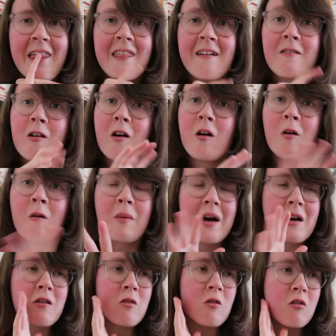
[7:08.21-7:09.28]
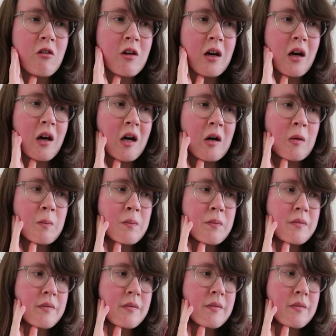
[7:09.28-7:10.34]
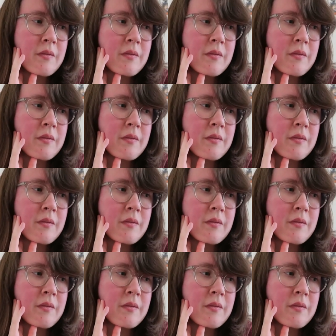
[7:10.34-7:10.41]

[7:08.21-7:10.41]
They've got a whole backstory. Um,